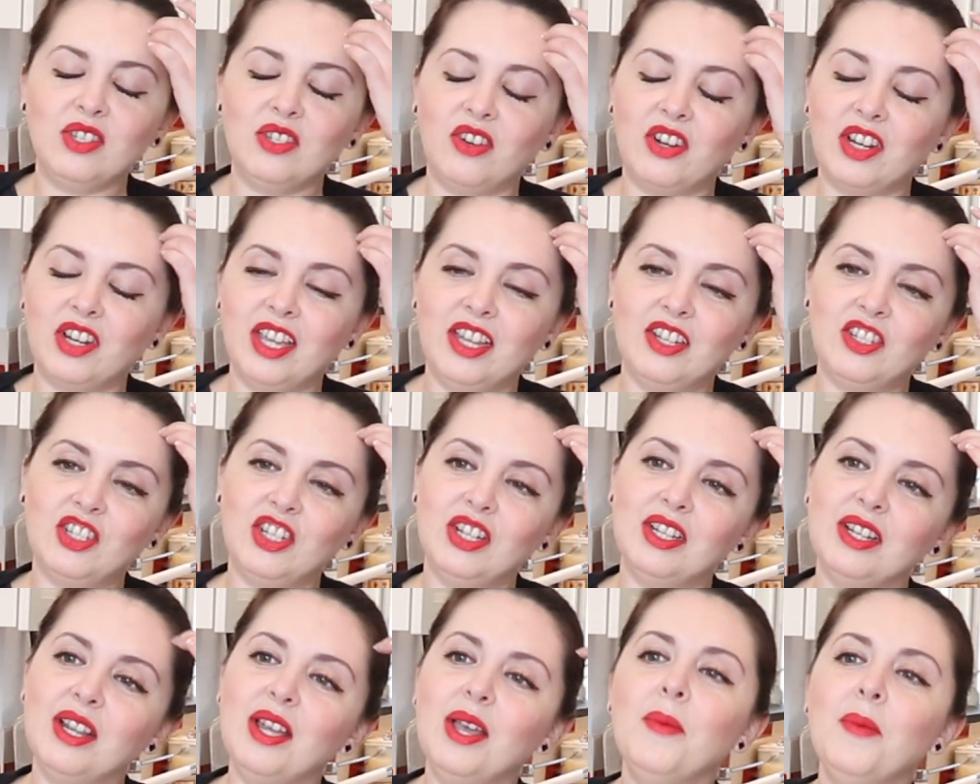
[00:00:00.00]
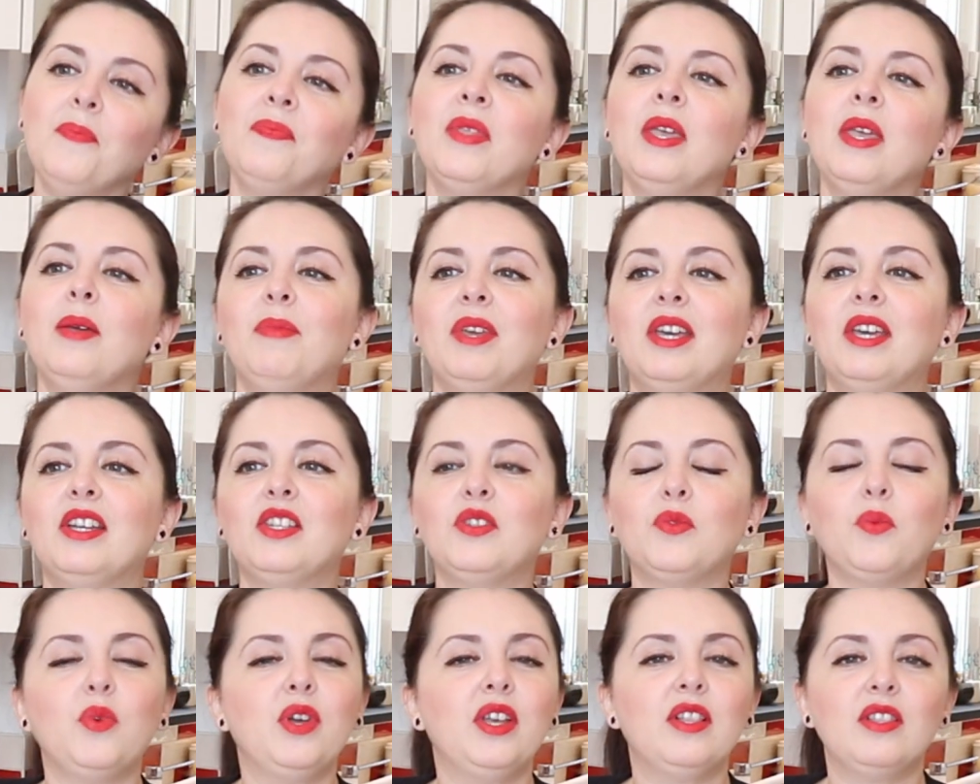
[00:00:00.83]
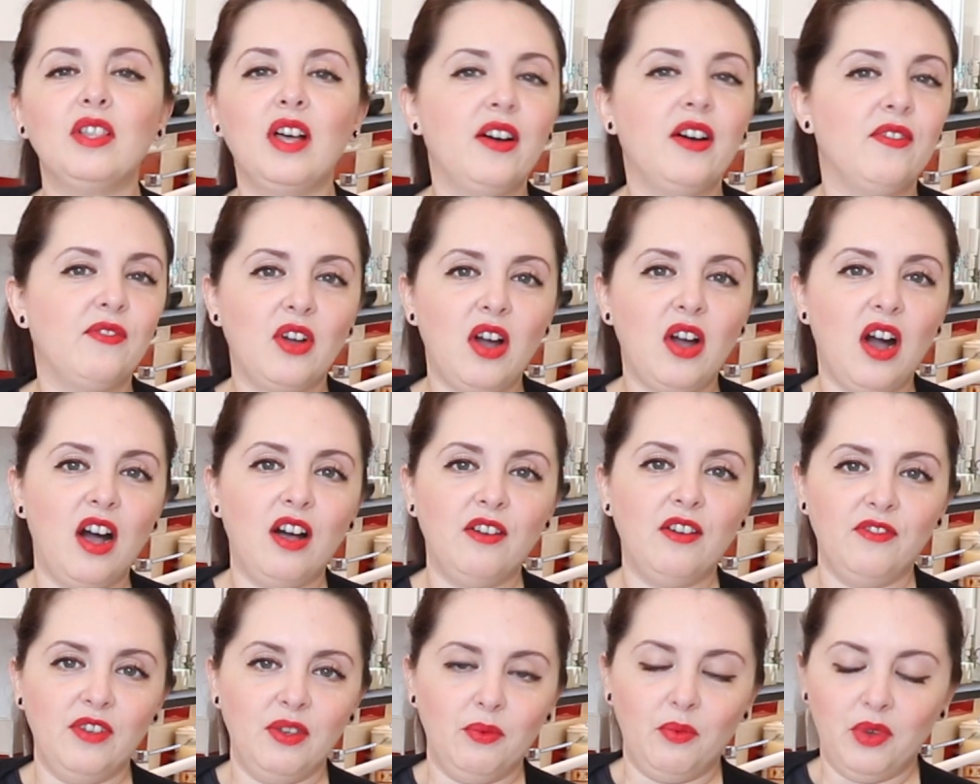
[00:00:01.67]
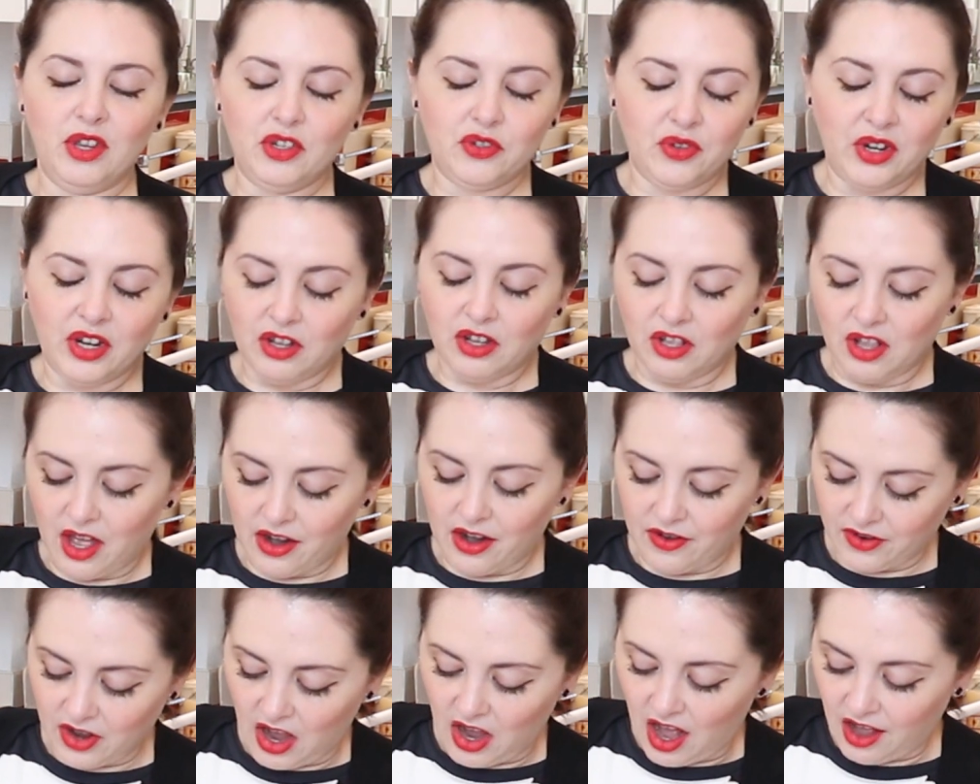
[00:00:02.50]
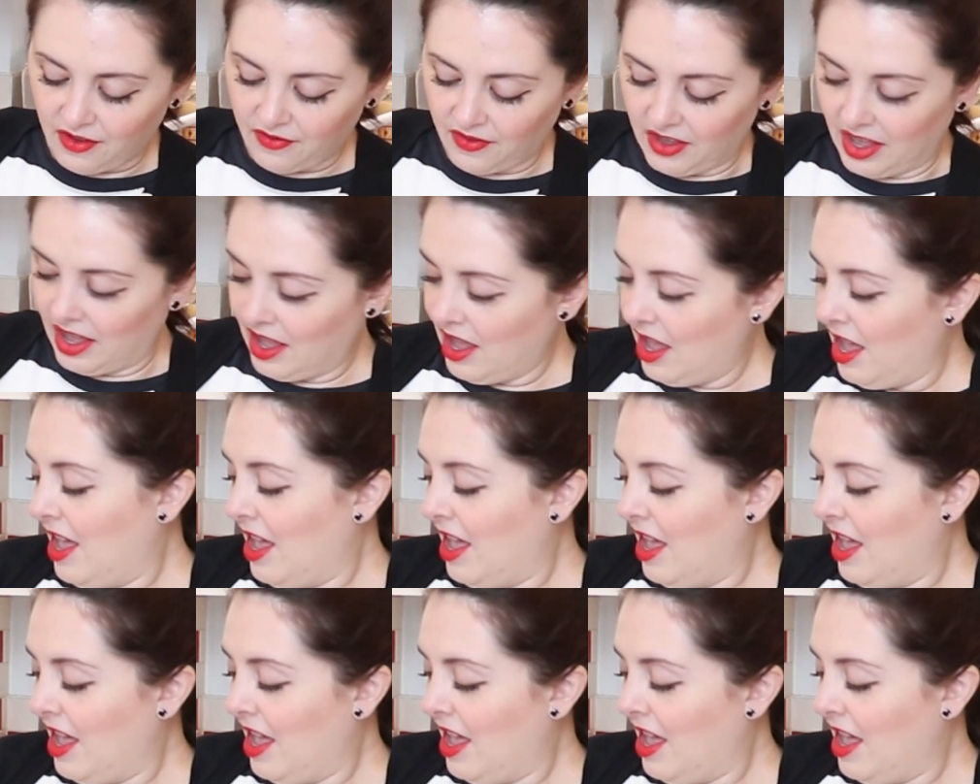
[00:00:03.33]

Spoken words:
in our kitchen, because we love coffee. We drink a lot of coffee.